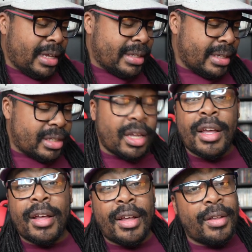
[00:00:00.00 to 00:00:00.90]
This
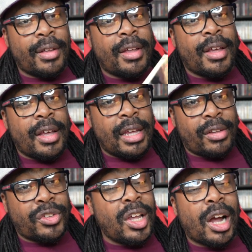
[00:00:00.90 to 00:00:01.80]
is
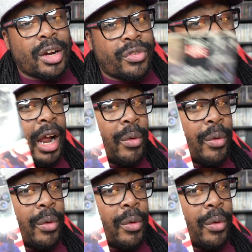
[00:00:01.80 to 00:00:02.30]
a photographer. I